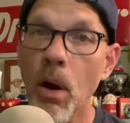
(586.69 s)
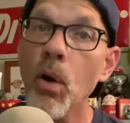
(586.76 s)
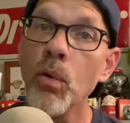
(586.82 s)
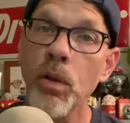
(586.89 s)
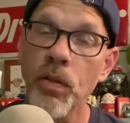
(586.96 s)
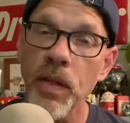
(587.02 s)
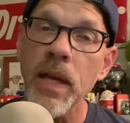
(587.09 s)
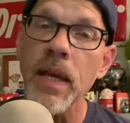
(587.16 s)
Oh,
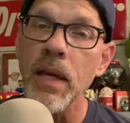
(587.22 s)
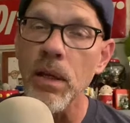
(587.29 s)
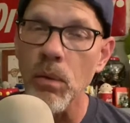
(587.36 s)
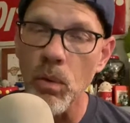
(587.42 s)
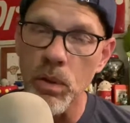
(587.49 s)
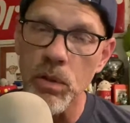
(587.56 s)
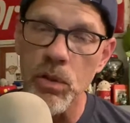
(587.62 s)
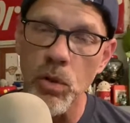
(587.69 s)
the thing is,
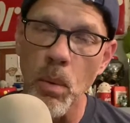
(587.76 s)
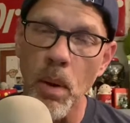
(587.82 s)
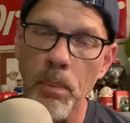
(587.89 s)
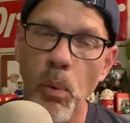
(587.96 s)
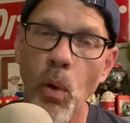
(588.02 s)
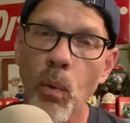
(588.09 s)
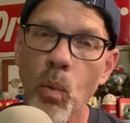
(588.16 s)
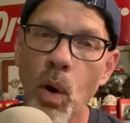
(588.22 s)
so my
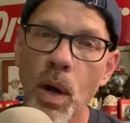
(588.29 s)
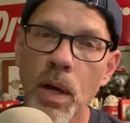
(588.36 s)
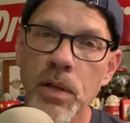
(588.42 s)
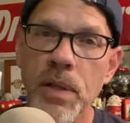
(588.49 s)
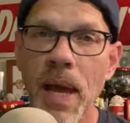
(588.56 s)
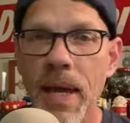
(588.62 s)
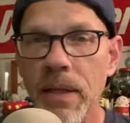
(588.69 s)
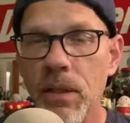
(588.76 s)
point
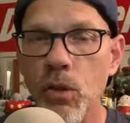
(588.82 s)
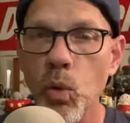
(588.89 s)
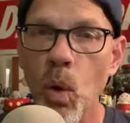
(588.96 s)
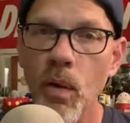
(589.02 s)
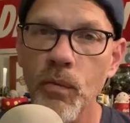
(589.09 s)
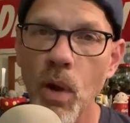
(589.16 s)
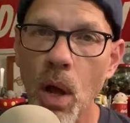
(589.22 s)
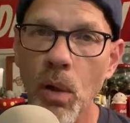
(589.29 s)
was eight to
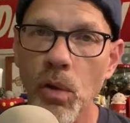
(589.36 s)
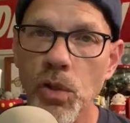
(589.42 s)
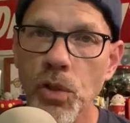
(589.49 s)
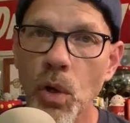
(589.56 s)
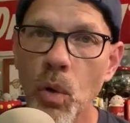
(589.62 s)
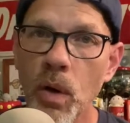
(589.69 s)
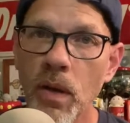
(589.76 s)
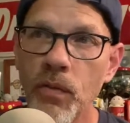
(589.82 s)
twelve dollars.
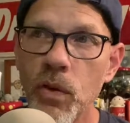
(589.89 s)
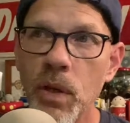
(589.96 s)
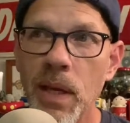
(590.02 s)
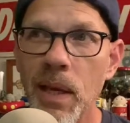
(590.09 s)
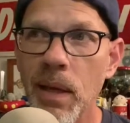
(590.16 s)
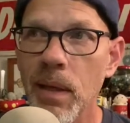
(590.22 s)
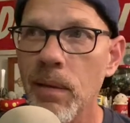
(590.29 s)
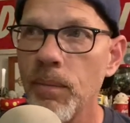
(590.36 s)
So if you
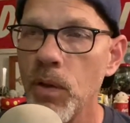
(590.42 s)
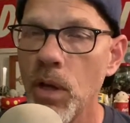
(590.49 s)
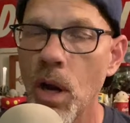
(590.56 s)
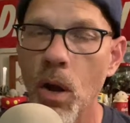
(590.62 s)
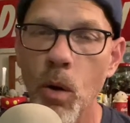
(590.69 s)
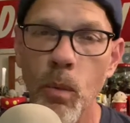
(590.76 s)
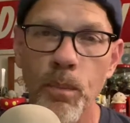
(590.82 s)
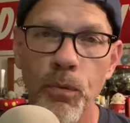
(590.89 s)
get you
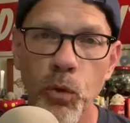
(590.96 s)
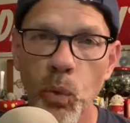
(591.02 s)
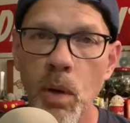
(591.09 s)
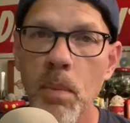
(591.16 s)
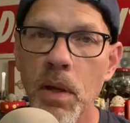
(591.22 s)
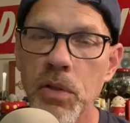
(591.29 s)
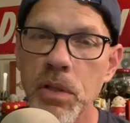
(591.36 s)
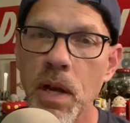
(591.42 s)
know three
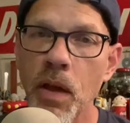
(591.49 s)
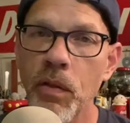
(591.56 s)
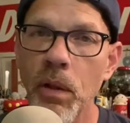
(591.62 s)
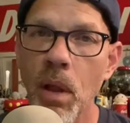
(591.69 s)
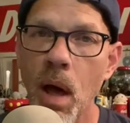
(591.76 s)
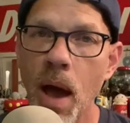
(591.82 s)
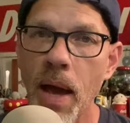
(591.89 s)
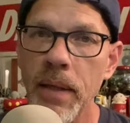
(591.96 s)
months down the
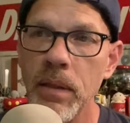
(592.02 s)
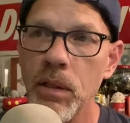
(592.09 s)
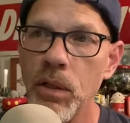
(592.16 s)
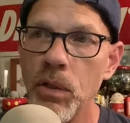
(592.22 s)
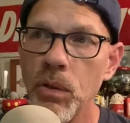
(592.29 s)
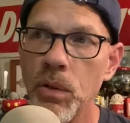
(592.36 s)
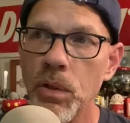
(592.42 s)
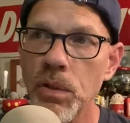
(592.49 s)
line and
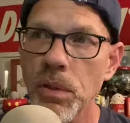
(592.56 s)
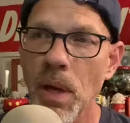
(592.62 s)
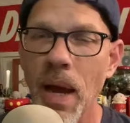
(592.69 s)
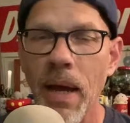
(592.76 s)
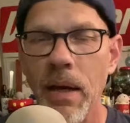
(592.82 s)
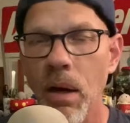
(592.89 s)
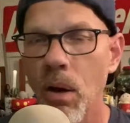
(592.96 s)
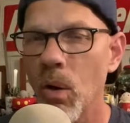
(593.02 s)
you
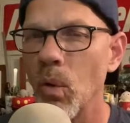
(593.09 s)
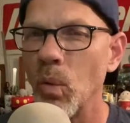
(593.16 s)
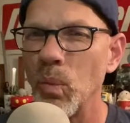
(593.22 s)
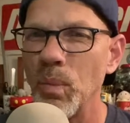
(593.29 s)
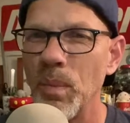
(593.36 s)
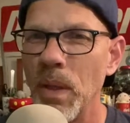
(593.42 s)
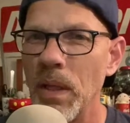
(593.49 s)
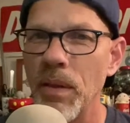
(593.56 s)
decide, oh,
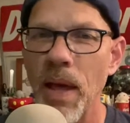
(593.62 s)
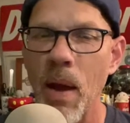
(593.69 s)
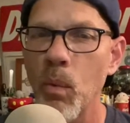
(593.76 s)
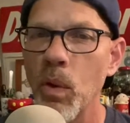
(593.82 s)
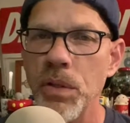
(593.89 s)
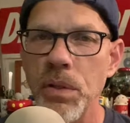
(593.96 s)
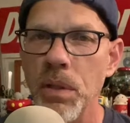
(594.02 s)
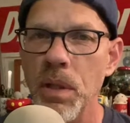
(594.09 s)
th that
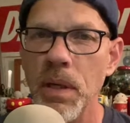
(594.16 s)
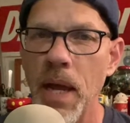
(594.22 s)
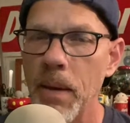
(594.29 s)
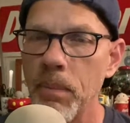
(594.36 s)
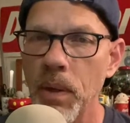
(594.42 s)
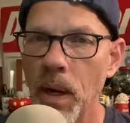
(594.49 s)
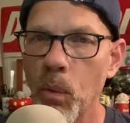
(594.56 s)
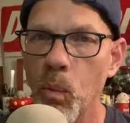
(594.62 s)
wasn't the name
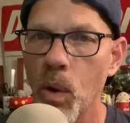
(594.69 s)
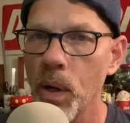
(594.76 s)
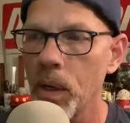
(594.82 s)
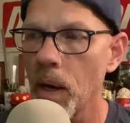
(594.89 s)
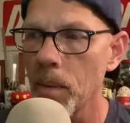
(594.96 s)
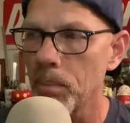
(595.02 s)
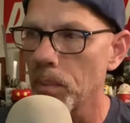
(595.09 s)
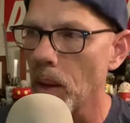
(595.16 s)
that I wanted.
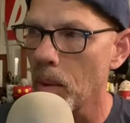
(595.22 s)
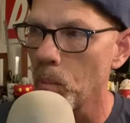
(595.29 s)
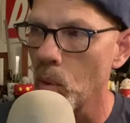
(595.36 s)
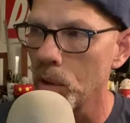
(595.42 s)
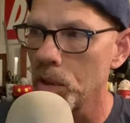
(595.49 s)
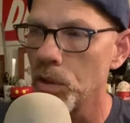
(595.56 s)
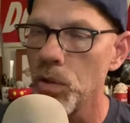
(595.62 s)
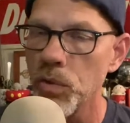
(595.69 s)
I'm I'm
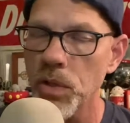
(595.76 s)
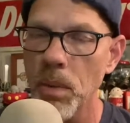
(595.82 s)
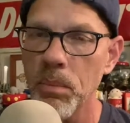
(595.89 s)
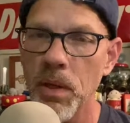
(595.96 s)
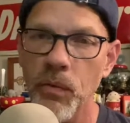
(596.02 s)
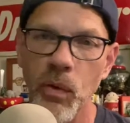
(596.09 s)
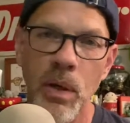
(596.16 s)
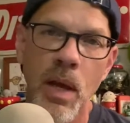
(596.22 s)
wanting to do something
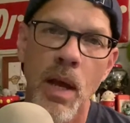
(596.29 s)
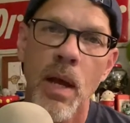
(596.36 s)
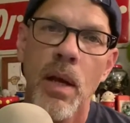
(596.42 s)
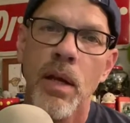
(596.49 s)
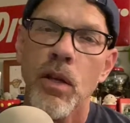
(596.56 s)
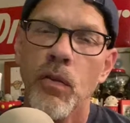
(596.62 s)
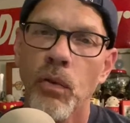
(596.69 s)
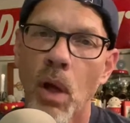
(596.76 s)
different.
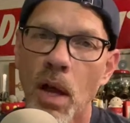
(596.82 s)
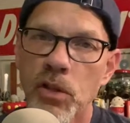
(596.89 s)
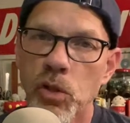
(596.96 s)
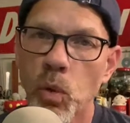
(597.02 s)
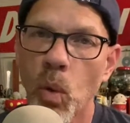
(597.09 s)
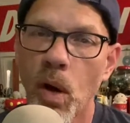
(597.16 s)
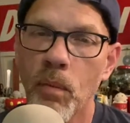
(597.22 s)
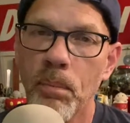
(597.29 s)
You've lost
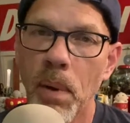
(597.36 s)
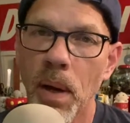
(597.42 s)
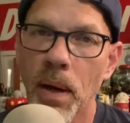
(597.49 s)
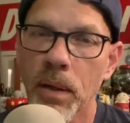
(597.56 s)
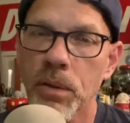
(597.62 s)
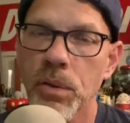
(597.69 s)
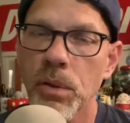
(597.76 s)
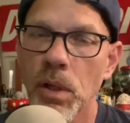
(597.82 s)
twelve
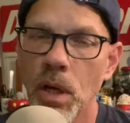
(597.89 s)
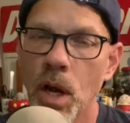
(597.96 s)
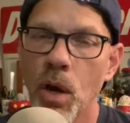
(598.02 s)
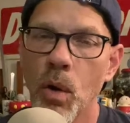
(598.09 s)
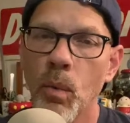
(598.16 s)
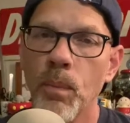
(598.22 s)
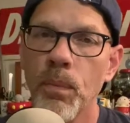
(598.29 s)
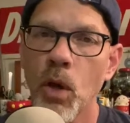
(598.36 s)
bucks. You
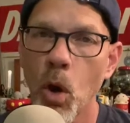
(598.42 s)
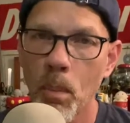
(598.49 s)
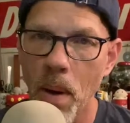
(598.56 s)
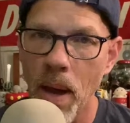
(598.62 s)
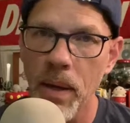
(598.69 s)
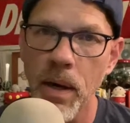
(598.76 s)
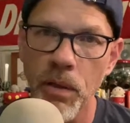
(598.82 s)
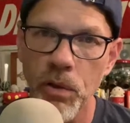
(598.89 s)
know, go
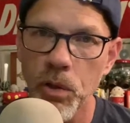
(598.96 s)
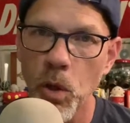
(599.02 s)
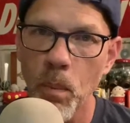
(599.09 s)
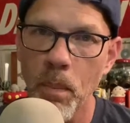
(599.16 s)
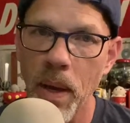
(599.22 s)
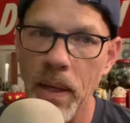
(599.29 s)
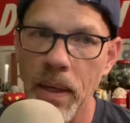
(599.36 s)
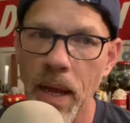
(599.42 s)
buy another
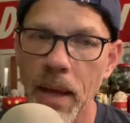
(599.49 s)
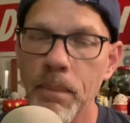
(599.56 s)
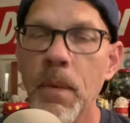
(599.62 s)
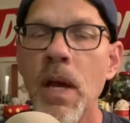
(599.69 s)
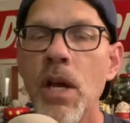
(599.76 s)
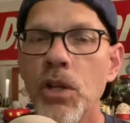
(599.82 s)
domain name.